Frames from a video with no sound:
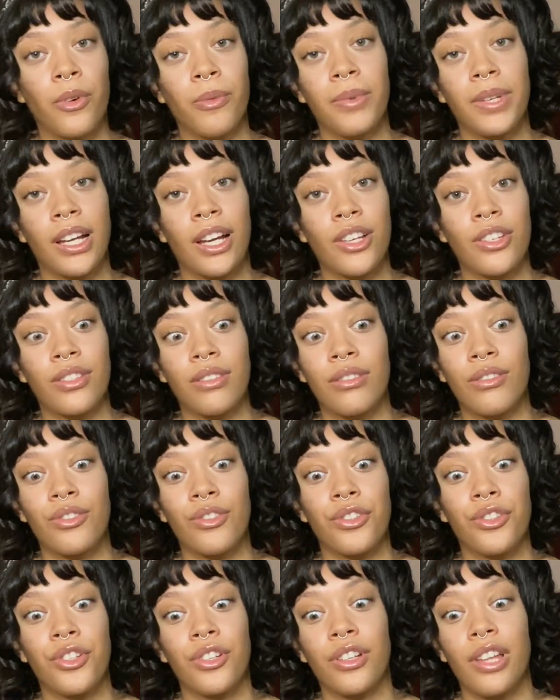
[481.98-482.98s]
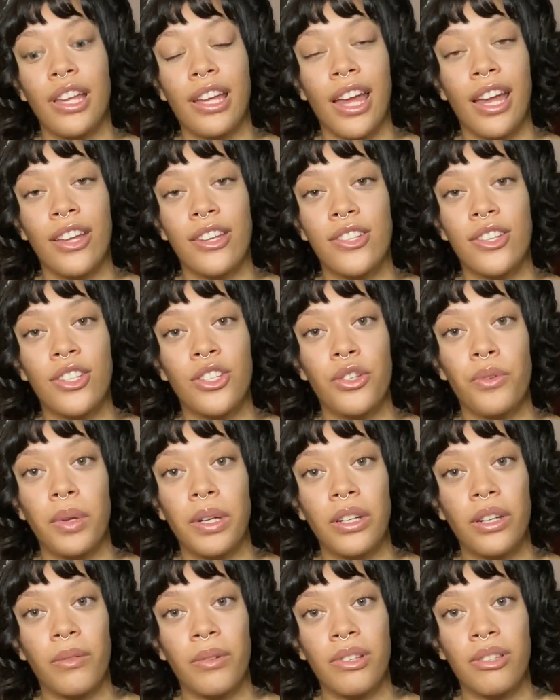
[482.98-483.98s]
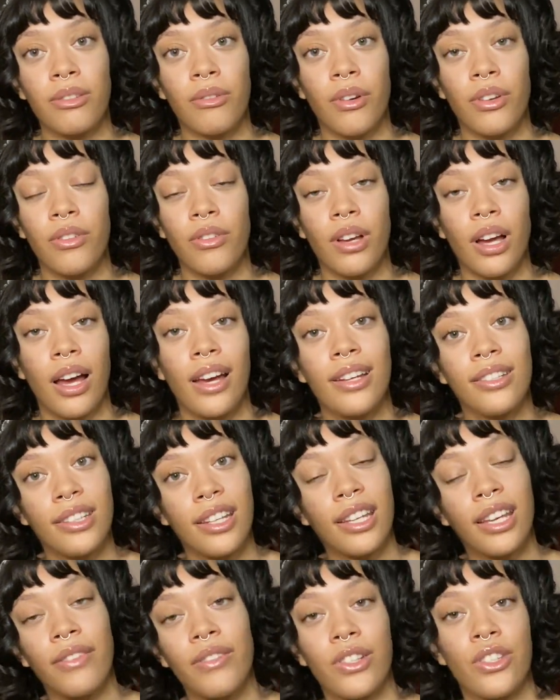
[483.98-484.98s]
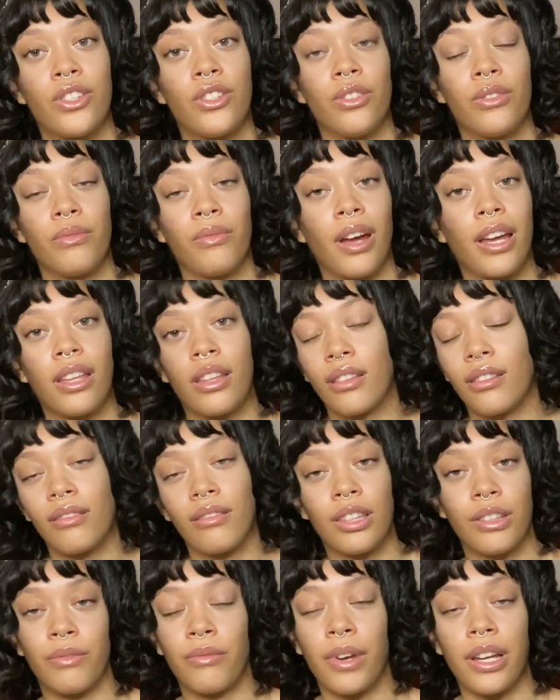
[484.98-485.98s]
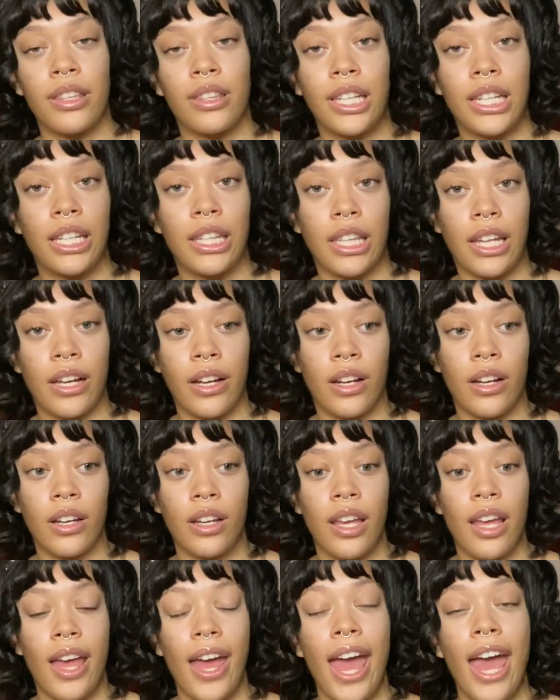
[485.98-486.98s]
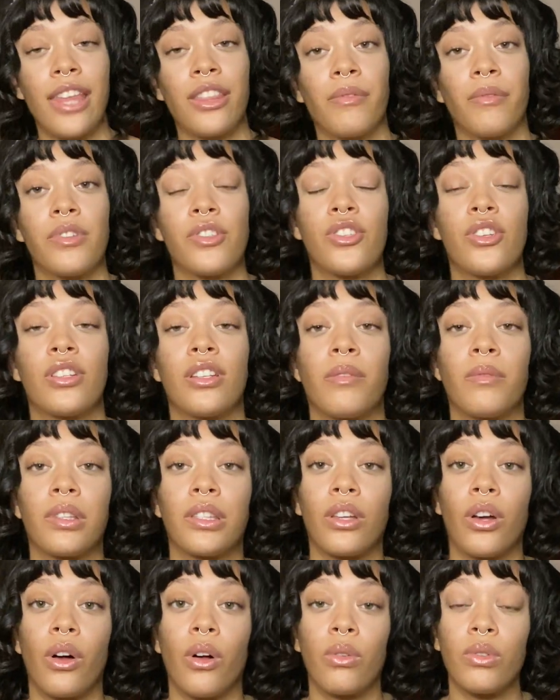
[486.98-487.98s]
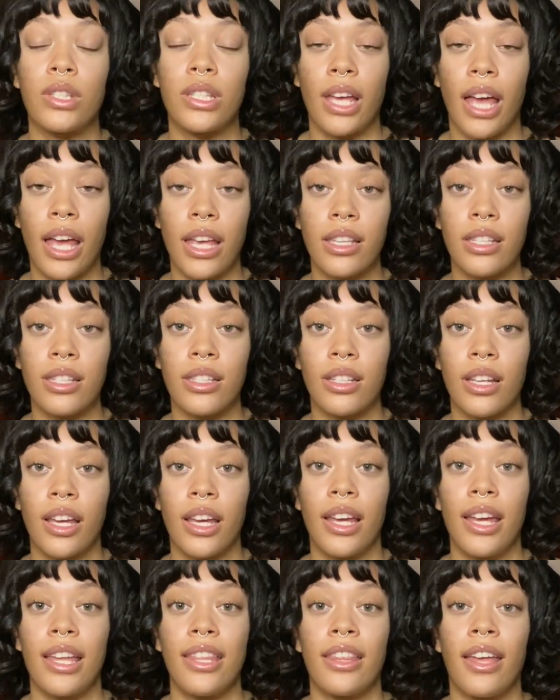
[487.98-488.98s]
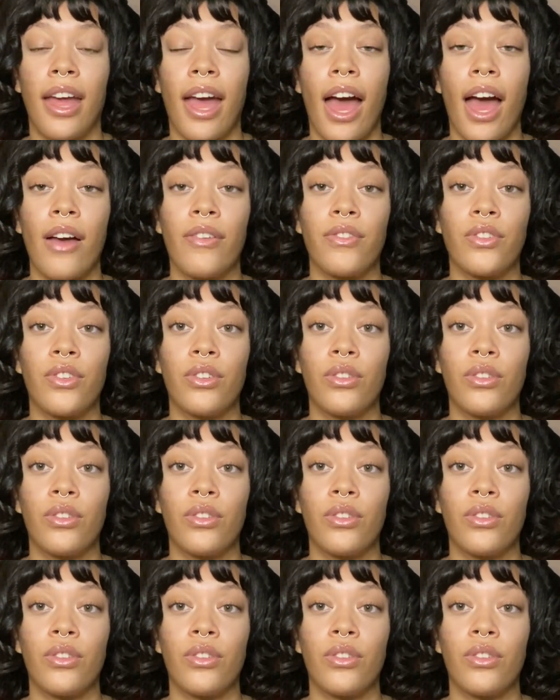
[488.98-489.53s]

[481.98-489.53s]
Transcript: because you're like anxious, you want to know what score you got, and they give it to you right then and there. And then once you're done with the whole test, they have